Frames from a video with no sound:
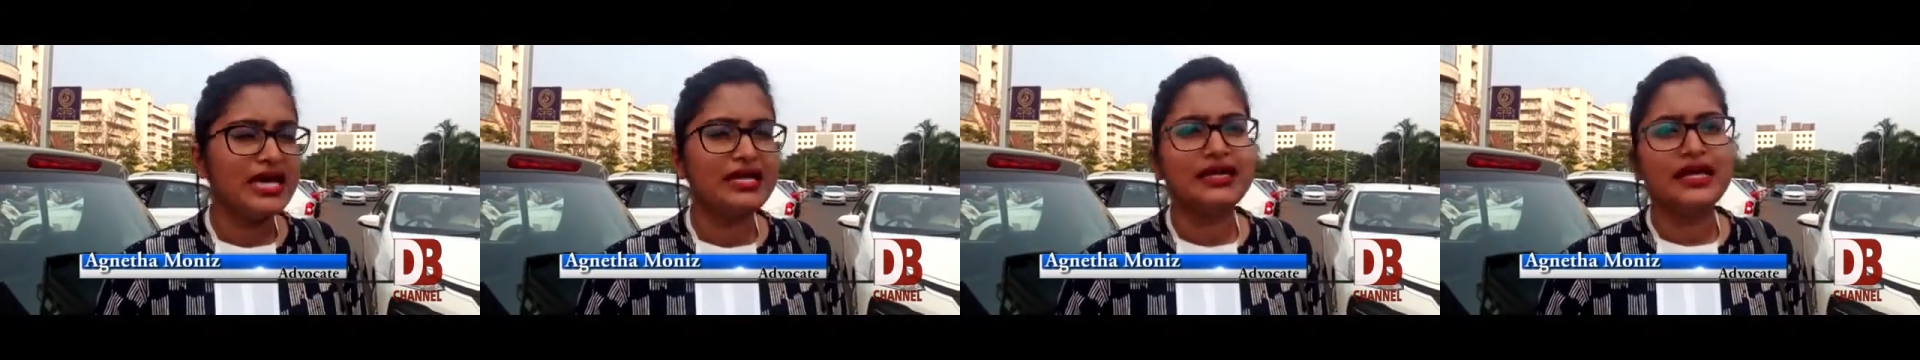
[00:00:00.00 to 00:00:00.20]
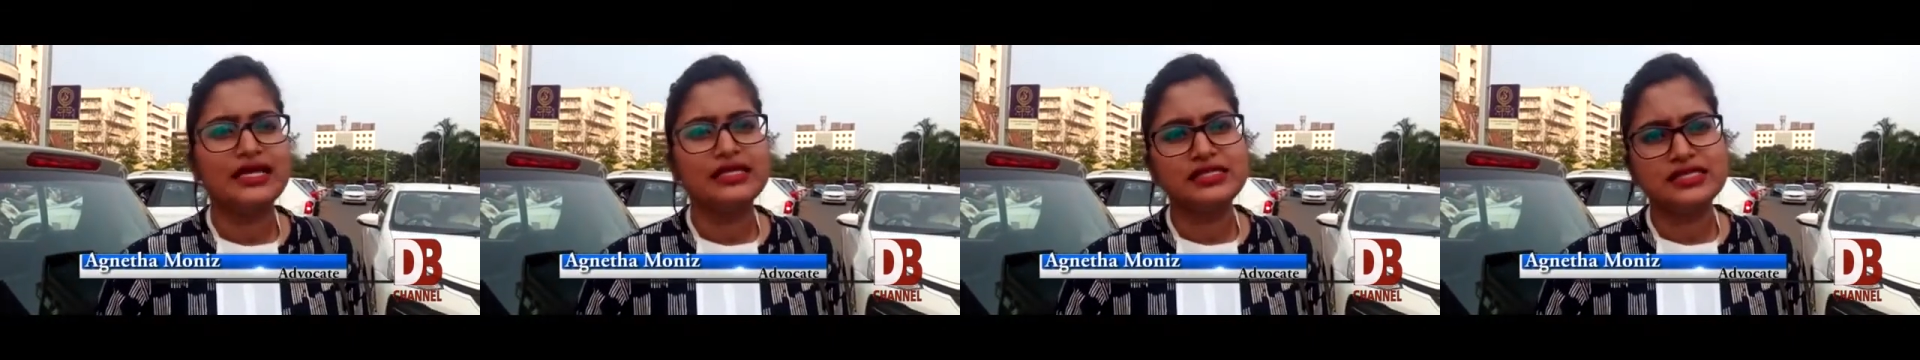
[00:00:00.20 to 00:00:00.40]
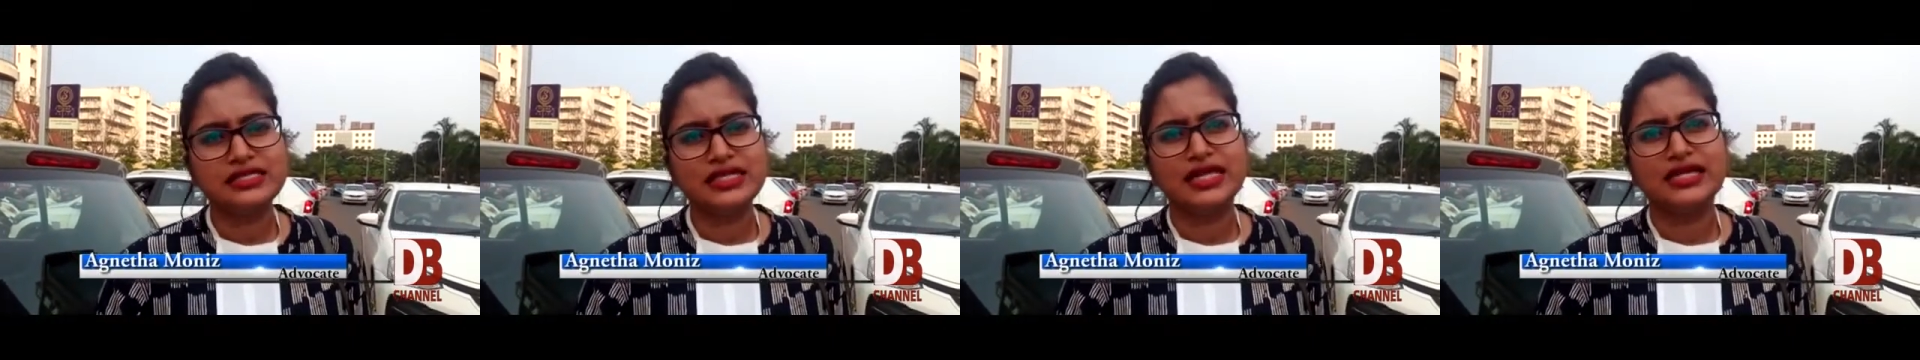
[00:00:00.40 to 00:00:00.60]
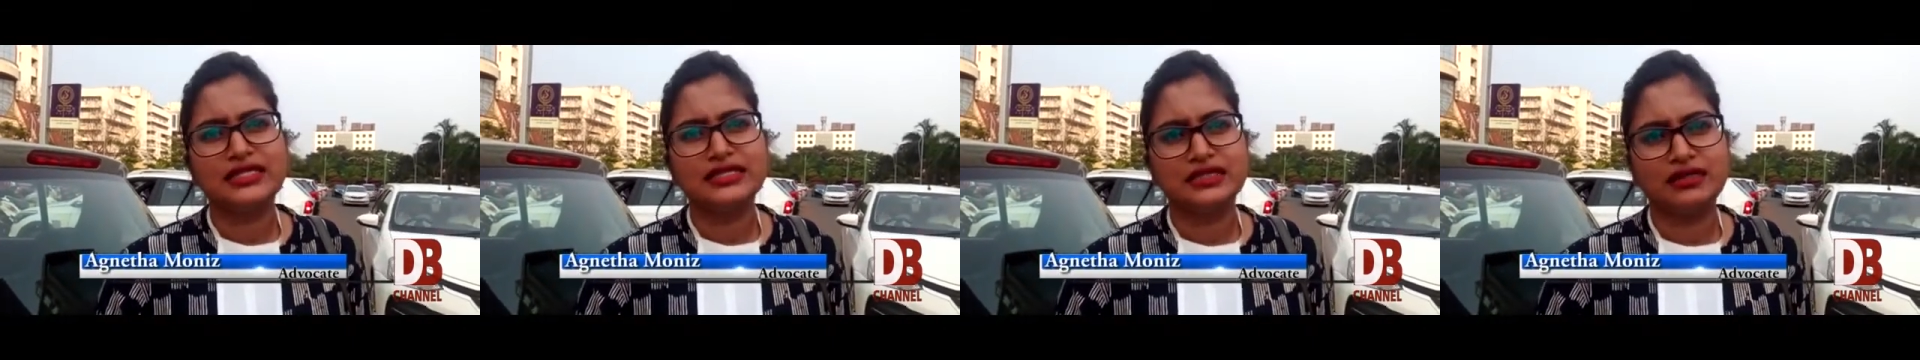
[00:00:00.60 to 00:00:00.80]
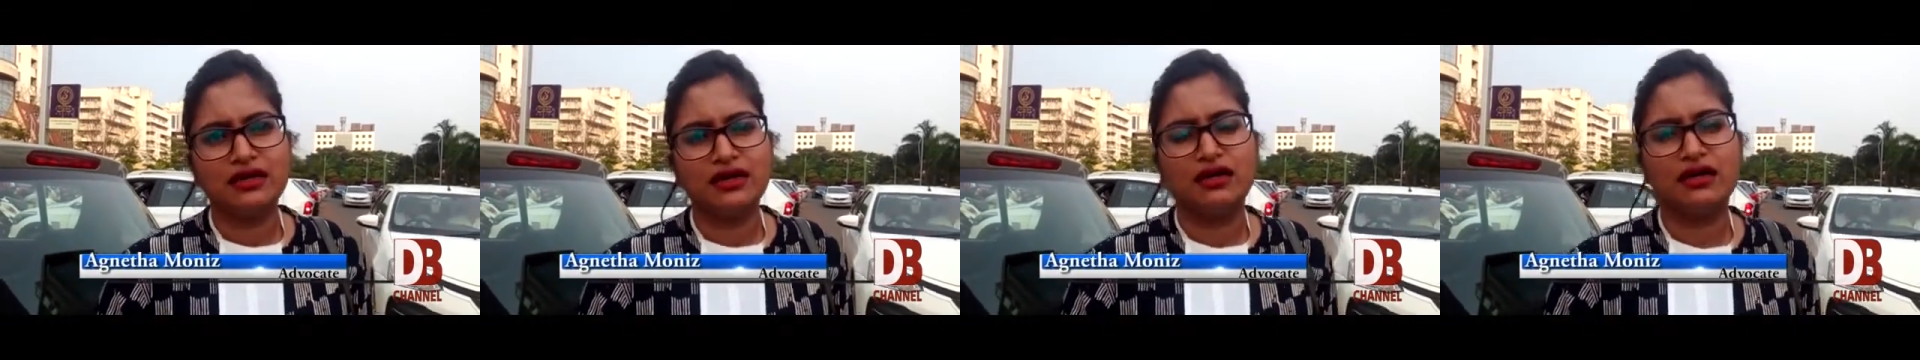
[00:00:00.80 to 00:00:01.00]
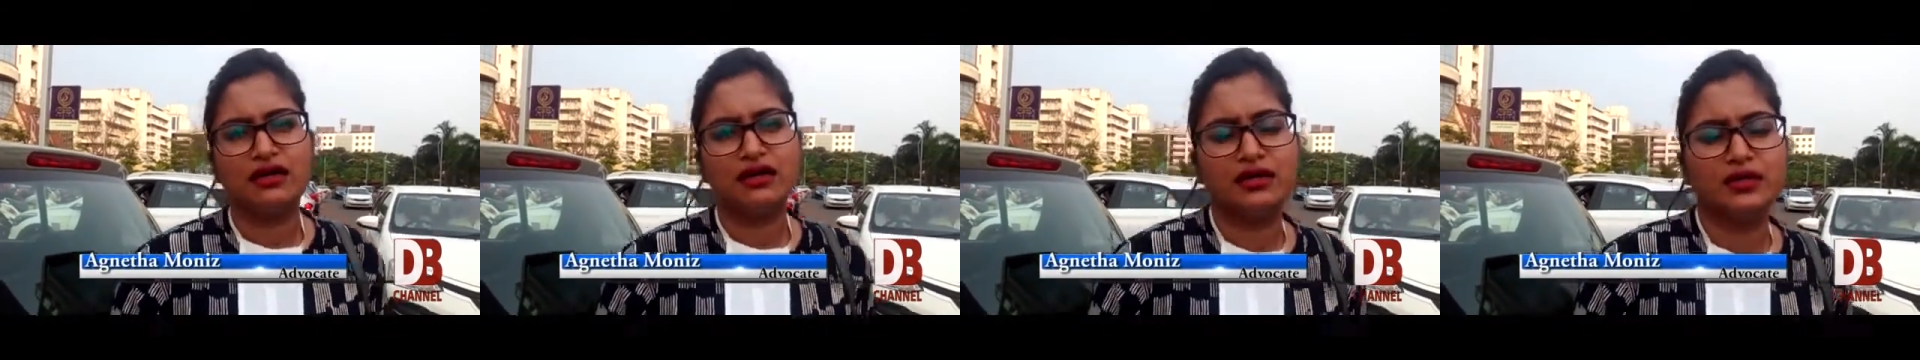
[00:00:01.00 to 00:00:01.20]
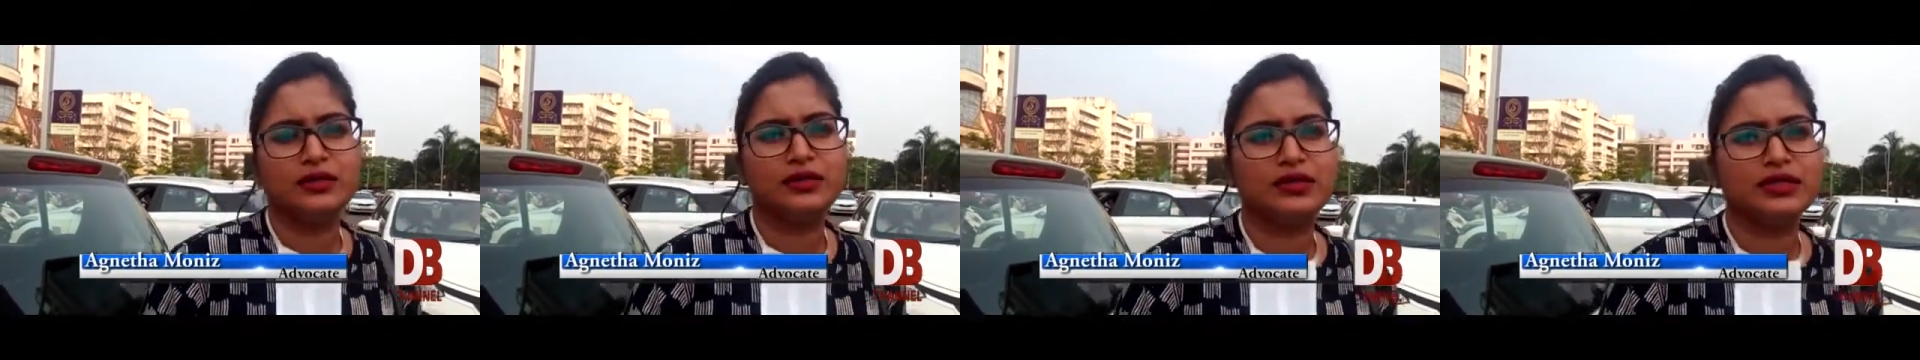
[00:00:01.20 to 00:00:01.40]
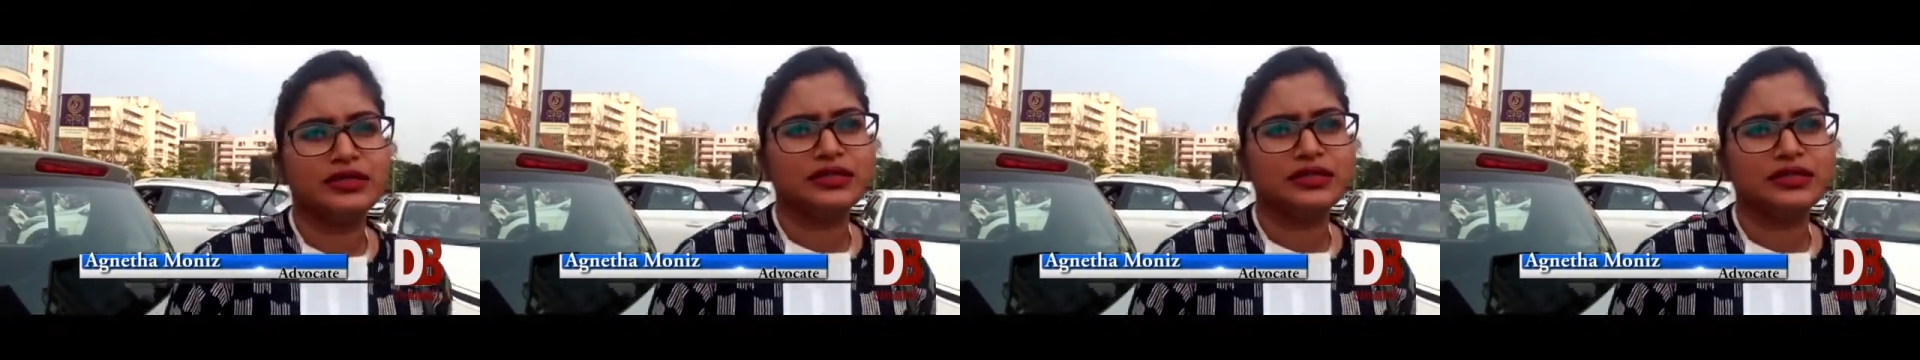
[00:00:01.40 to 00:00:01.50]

arrest and uh,